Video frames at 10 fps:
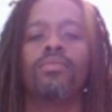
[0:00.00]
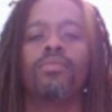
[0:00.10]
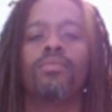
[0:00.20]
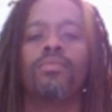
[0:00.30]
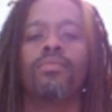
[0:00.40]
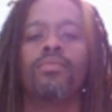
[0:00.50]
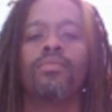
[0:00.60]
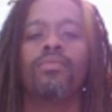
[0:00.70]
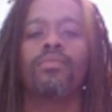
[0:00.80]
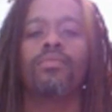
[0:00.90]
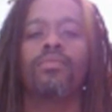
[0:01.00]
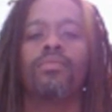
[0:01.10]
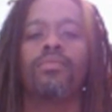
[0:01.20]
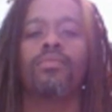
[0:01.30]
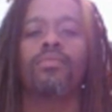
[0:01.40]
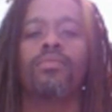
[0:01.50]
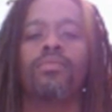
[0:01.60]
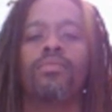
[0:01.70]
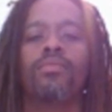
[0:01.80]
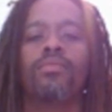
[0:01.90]

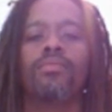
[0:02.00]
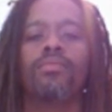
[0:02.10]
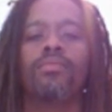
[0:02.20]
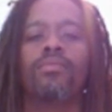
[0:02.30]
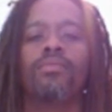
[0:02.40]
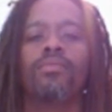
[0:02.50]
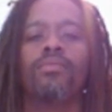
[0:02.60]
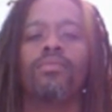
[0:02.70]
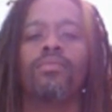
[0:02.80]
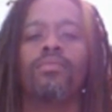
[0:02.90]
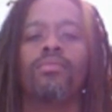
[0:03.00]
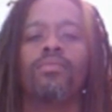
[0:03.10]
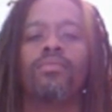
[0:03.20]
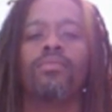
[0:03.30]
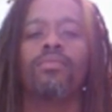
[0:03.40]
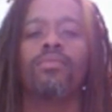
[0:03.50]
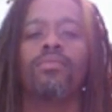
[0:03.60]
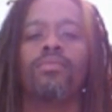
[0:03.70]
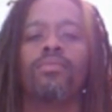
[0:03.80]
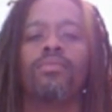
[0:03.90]

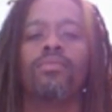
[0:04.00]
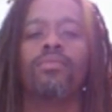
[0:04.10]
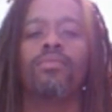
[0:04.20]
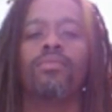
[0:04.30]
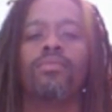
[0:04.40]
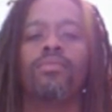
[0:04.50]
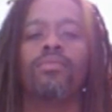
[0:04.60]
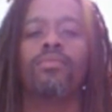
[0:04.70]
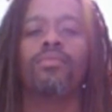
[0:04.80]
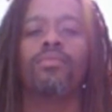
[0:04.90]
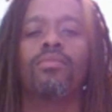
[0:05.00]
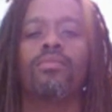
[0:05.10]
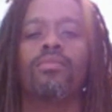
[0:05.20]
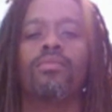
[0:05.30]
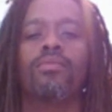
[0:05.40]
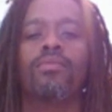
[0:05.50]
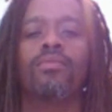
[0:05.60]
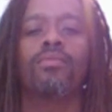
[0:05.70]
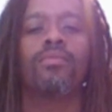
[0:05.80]
[no speech]